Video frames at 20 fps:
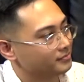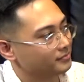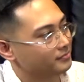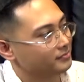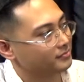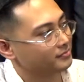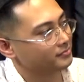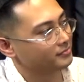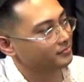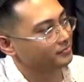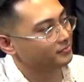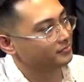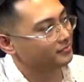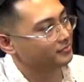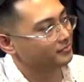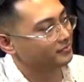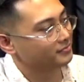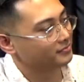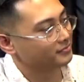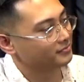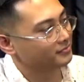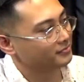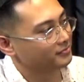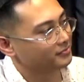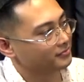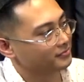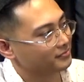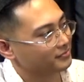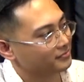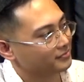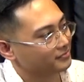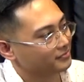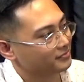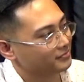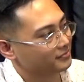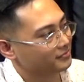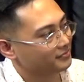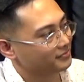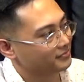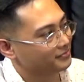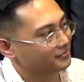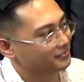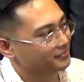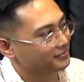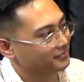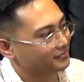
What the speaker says: No words are spoken by the person on screen.